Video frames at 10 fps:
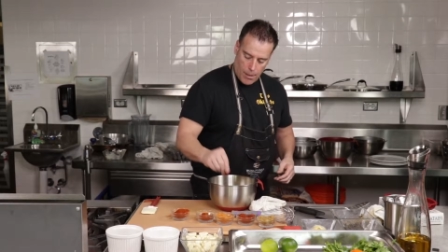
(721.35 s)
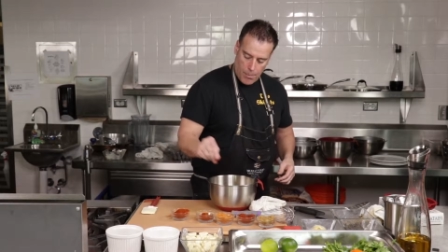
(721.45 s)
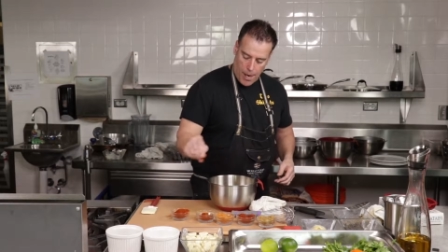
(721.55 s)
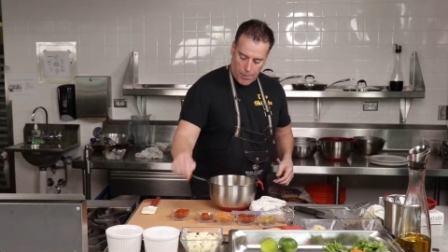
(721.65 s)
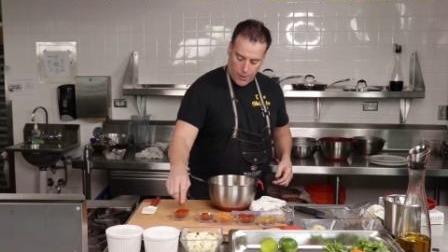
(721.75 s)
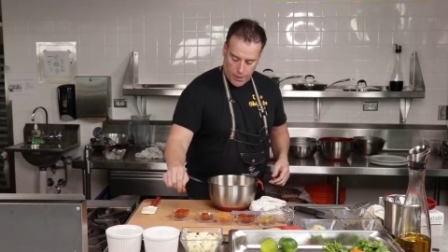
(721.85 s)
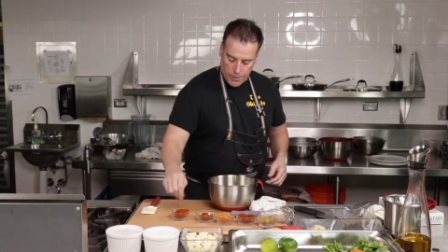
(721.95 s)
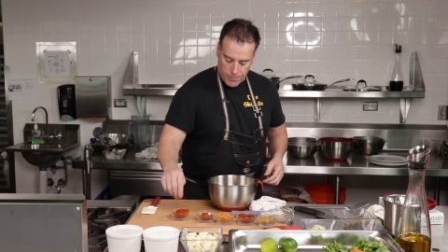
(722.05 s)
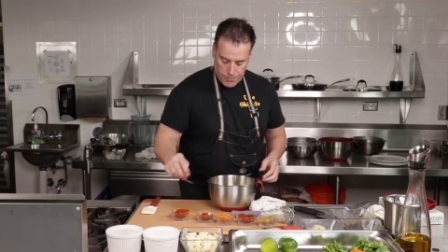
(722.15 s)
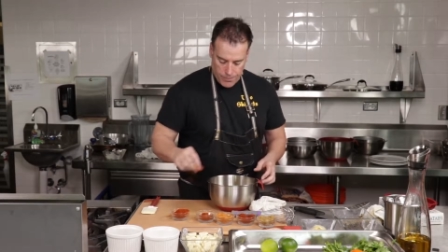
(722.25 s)
of
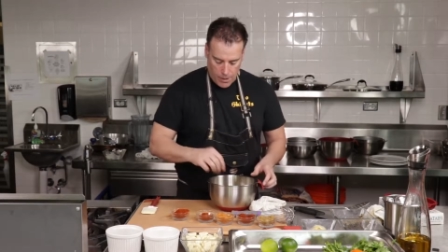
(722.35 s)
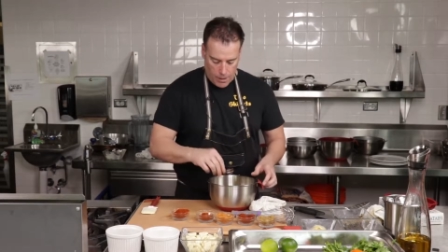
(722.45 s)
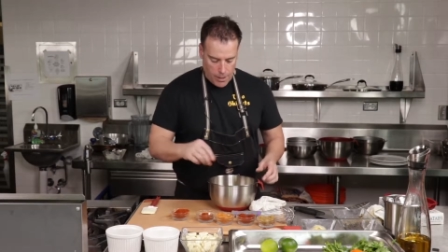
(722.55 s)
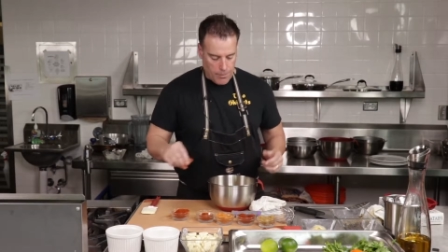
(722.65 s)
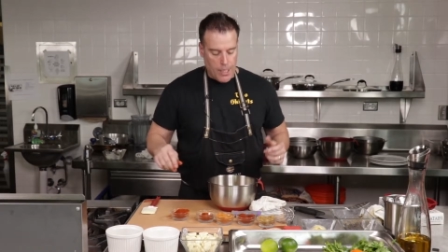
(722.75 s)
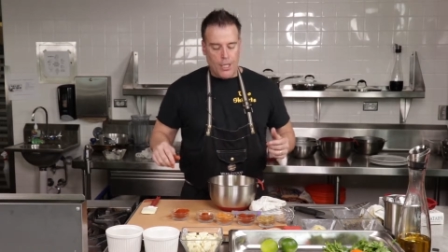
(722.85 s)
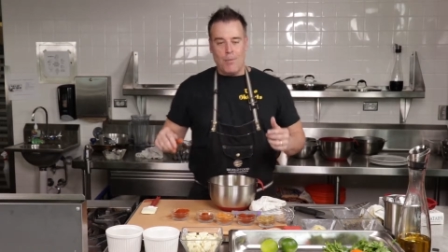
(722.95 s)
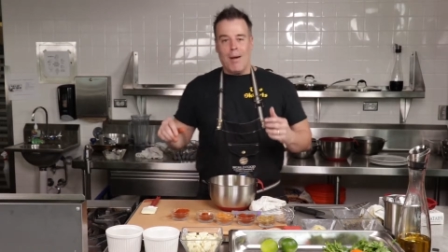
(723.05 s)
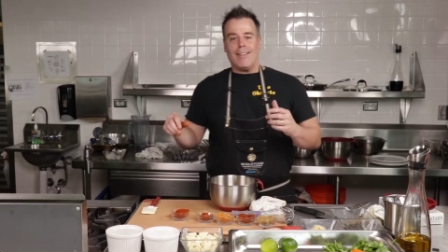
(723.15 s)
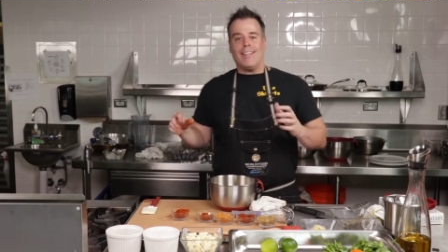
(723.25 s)
paprika. All right,
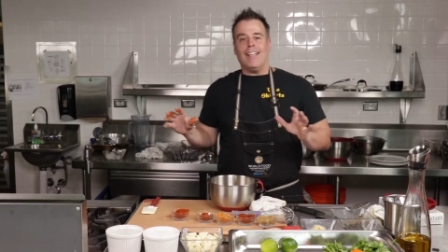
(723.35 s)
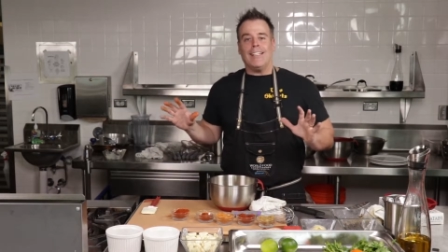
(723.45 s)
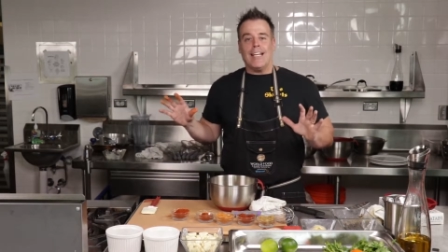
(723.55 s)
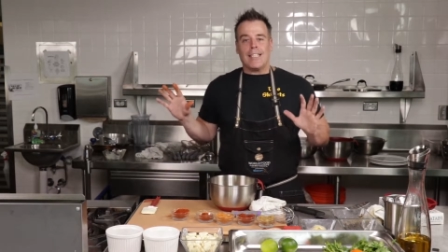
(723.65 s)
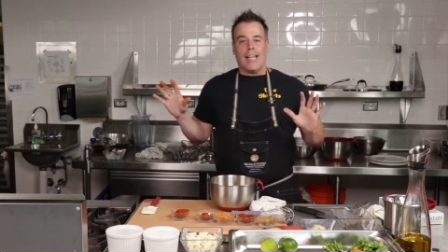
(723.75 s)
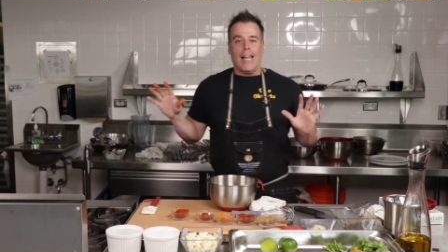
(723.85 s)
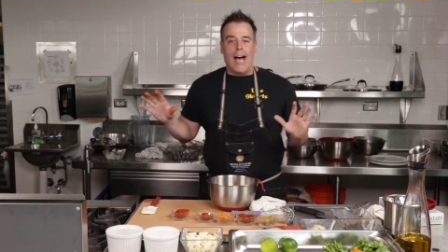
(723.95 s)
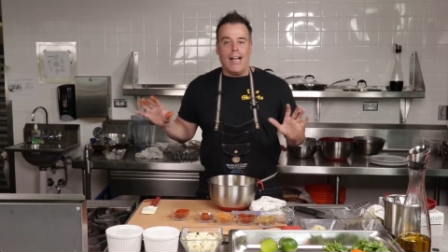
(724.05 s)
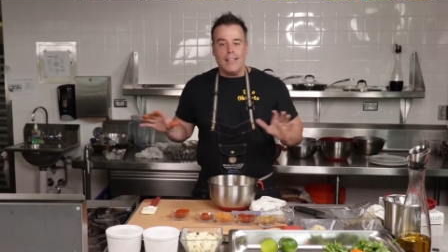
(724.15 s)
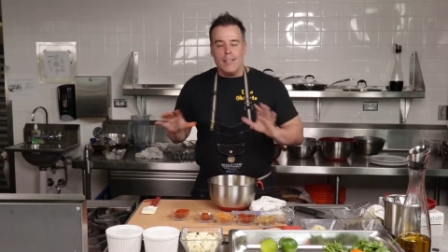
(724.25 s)
you might think that's a
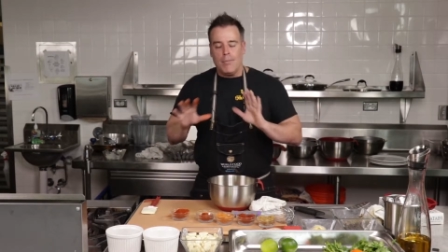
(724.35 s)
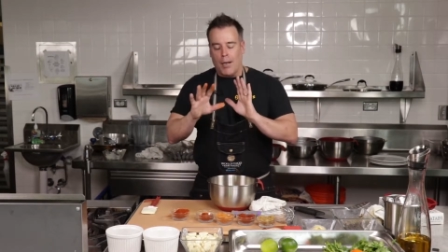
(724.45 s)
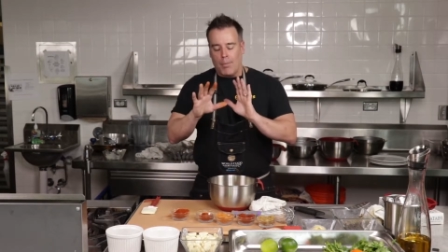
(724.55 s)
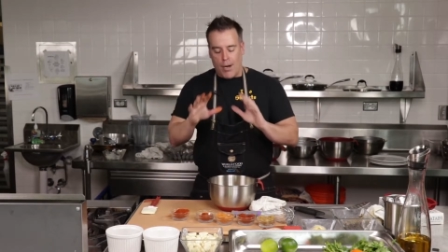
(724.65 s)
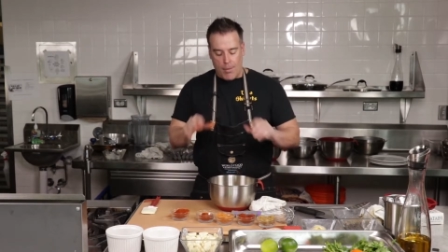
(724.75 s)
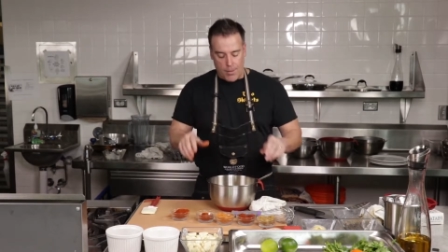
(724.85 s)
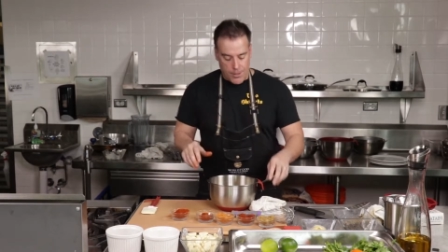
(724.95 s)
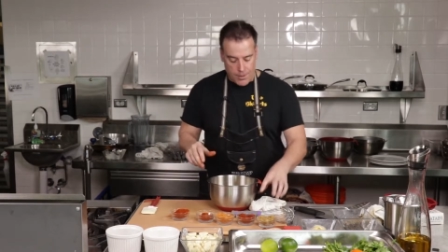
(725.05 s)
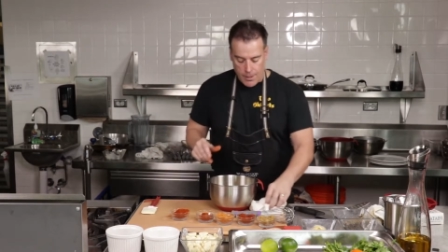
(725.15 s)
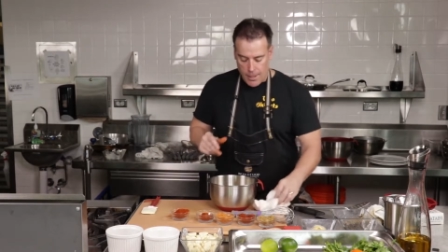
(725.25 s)
lot, but I promise